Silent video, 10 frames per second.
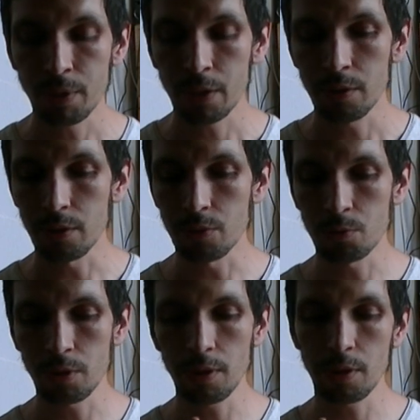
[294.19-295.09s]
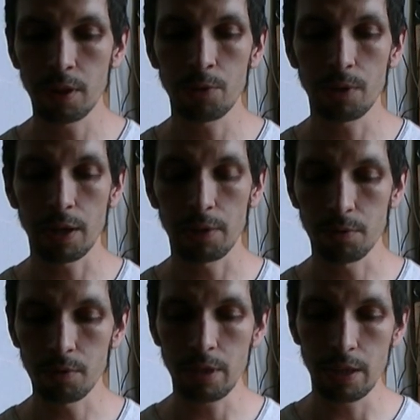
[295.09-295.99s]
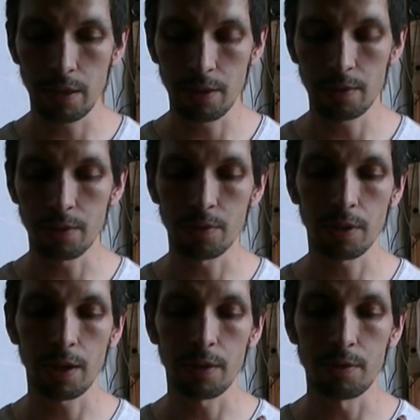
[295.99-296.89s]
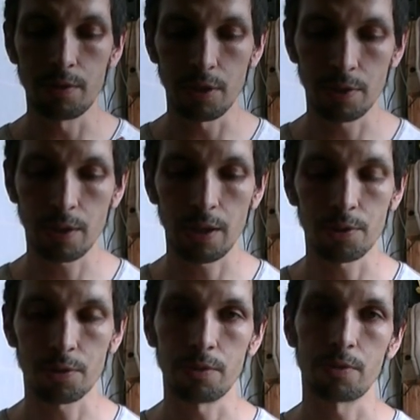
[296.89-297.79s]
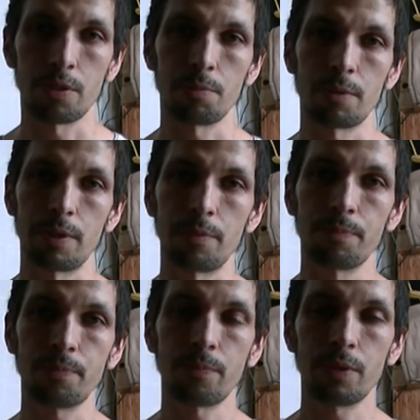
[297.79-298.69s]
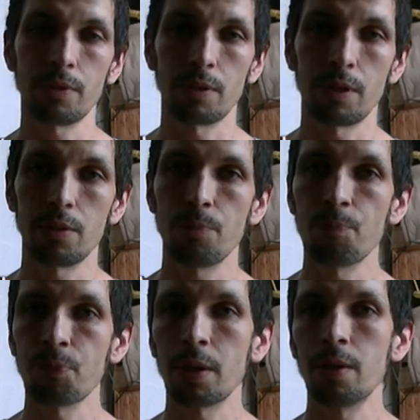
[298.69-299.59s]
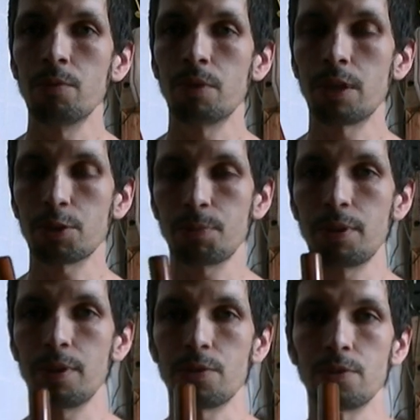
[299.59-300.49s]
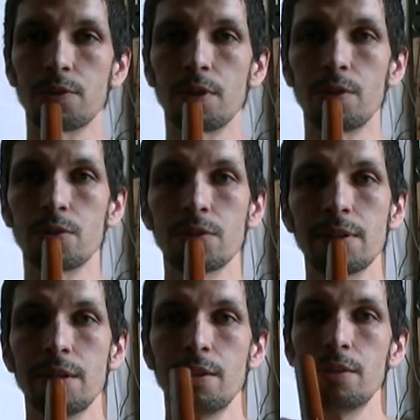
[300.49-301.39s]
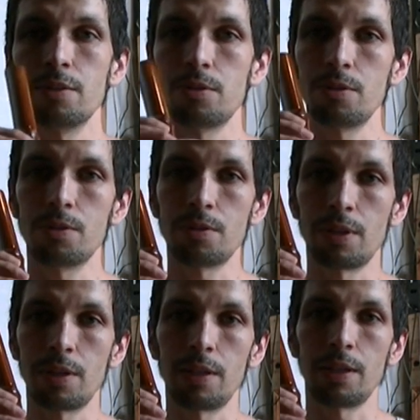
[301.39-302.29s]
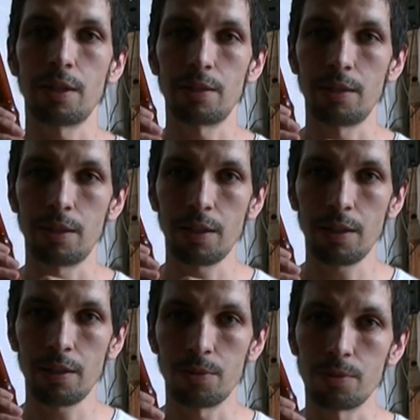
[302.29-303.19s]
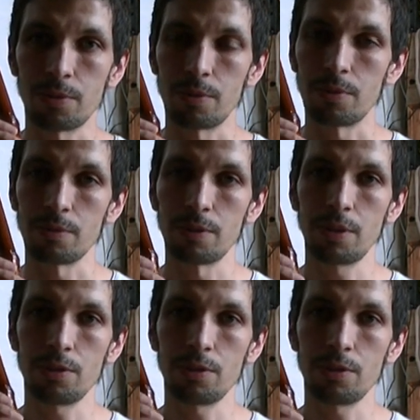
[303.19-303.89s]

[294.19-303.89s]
There's one thing where I really can't decide just how to interpret it, right? one explanation says Tsutsune ni hairite utsu, right?